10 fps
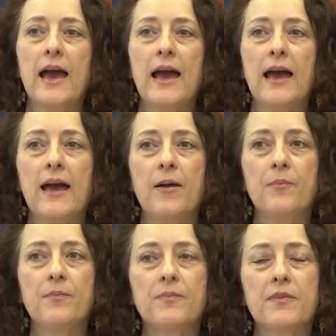
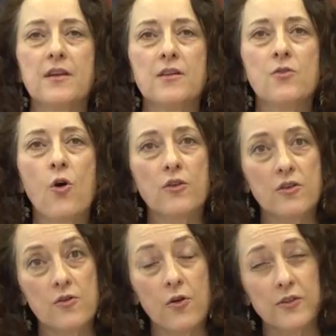Not
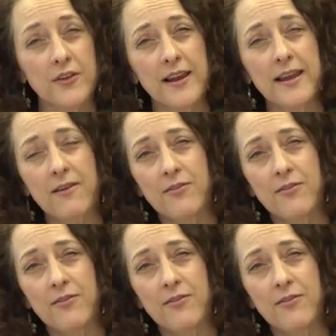telling